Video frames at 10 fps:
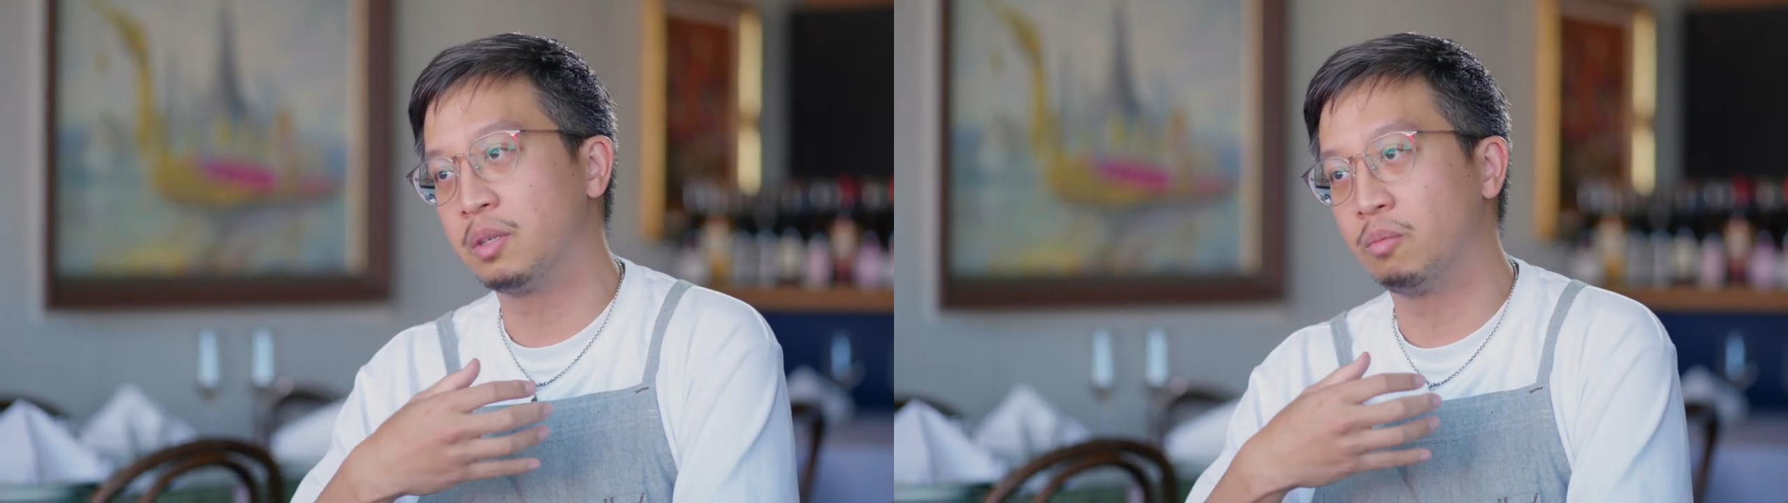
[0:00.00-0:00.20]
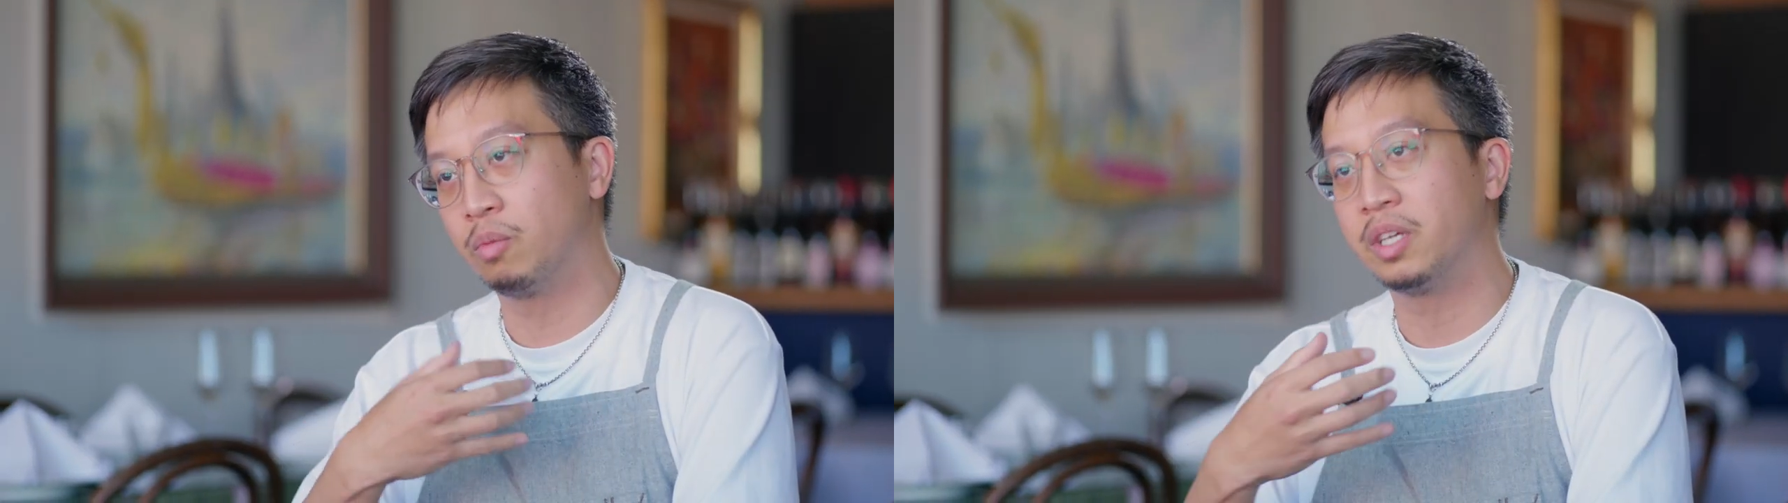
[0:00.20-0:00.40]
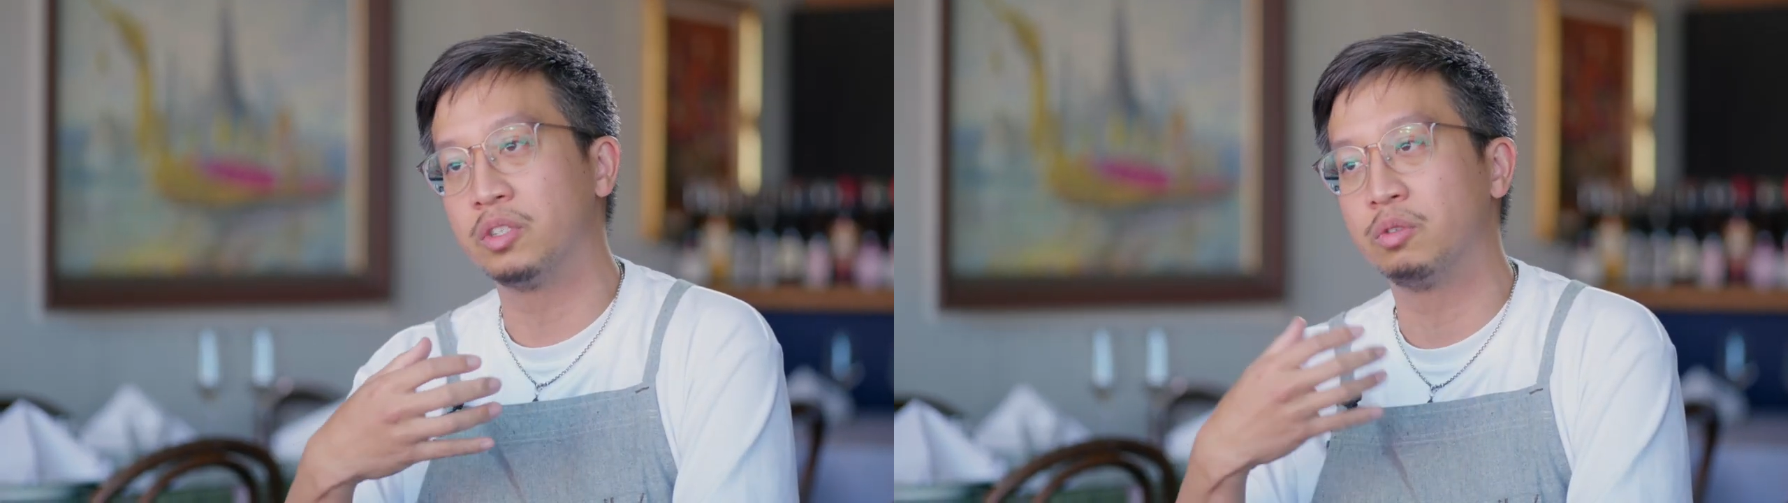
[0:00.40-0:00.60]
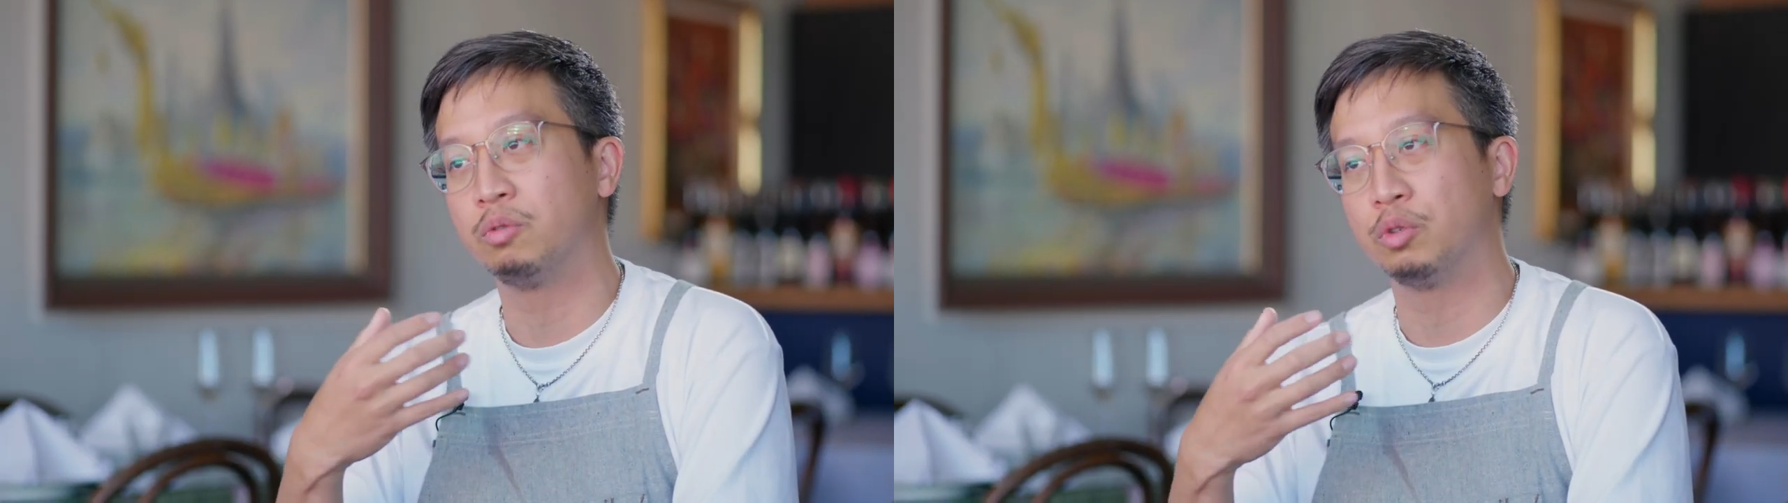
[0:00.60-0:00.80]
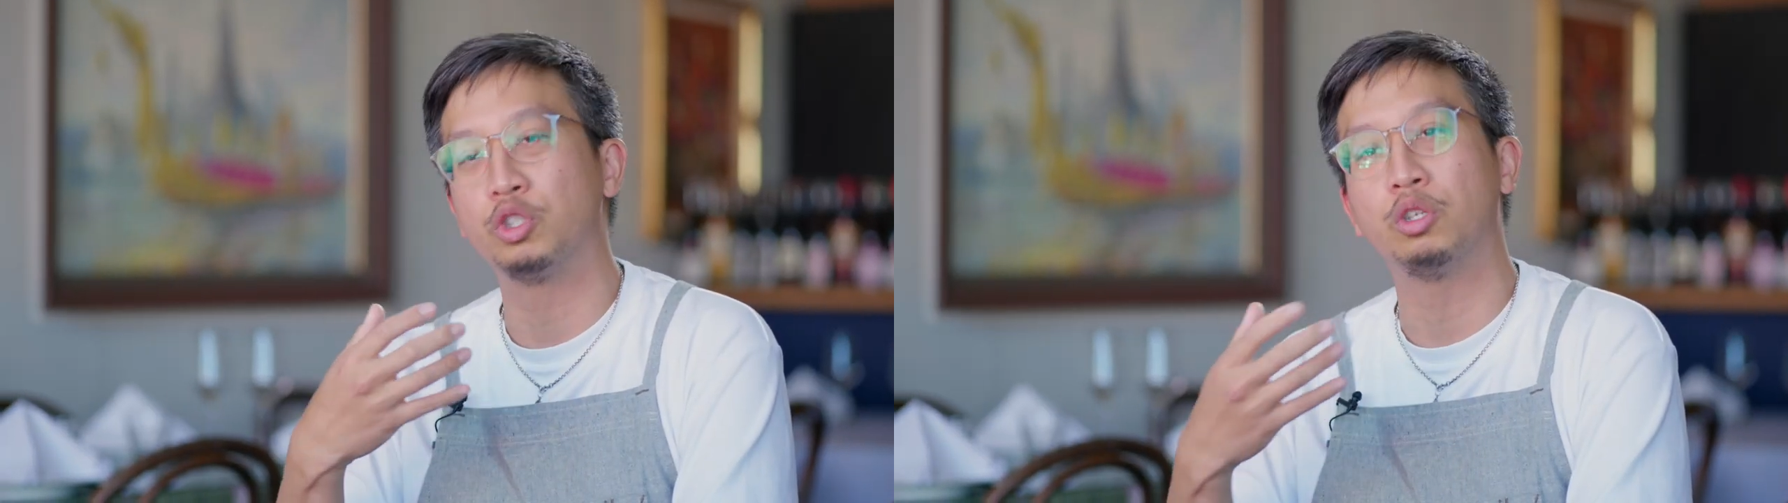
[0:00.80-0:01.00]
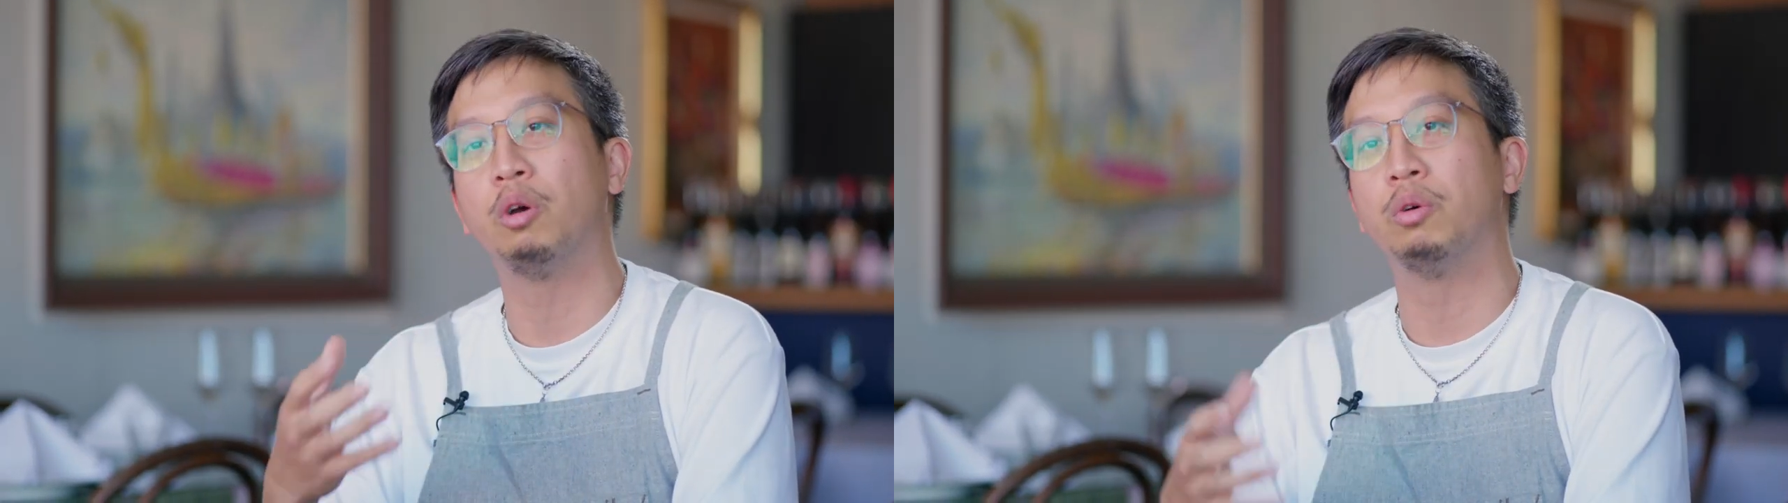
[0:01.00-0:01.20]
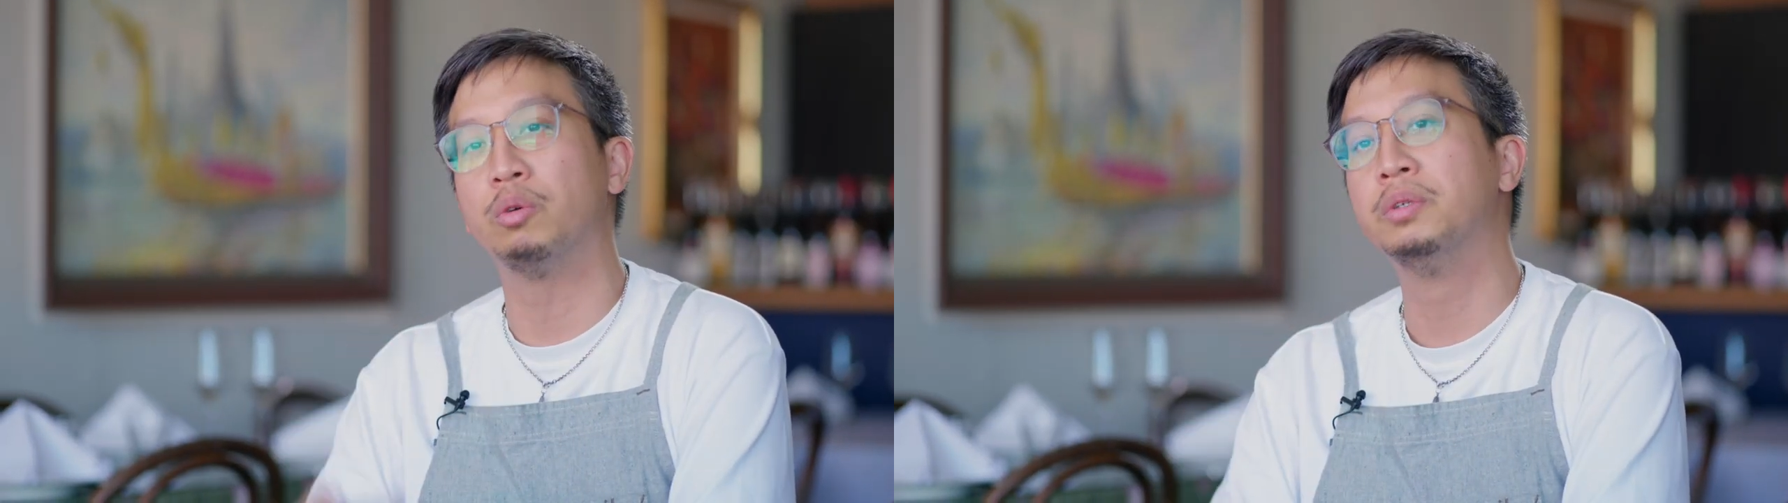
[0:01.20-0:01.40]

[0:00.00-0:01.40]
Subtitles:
some ways to a show.